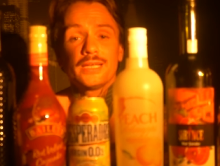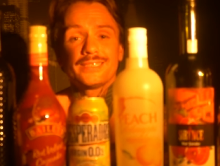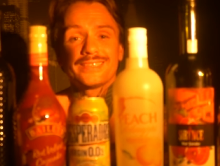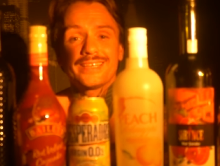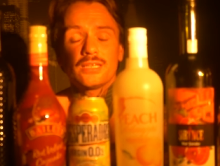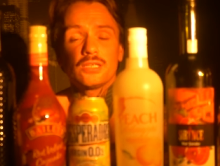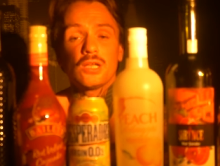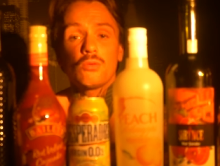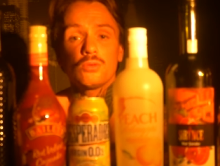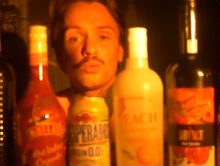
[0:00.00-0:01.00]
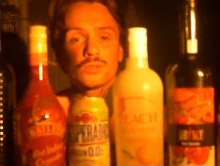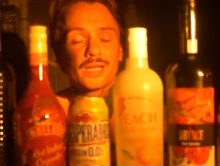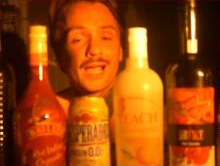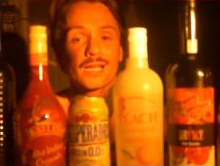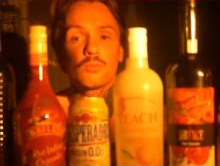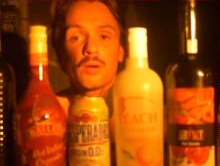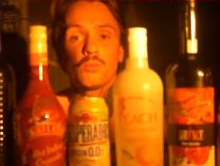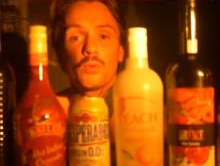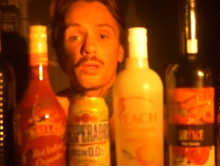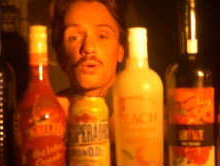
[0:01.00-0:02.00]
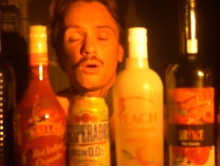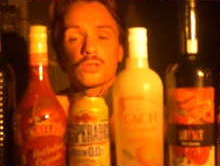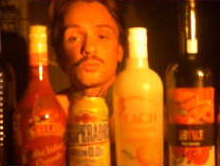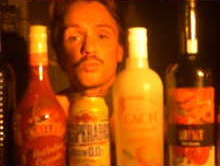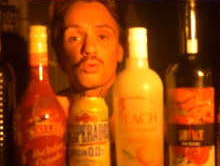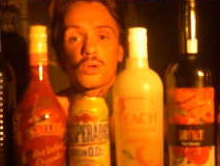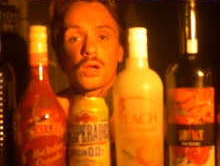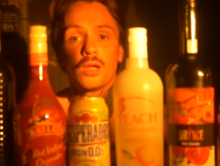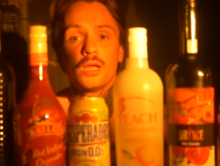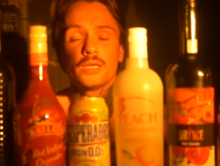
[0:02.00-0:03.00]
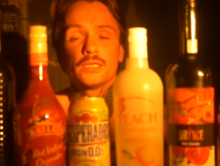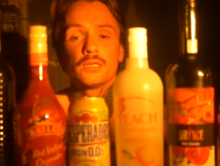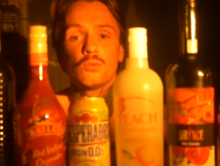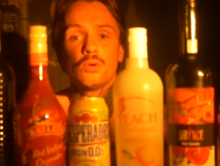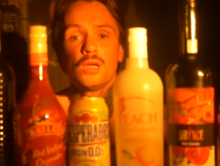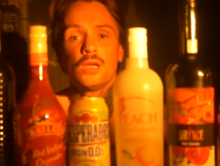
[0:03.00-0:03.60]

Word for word: Do you think you're the only one that can't go out without causing murder? you know.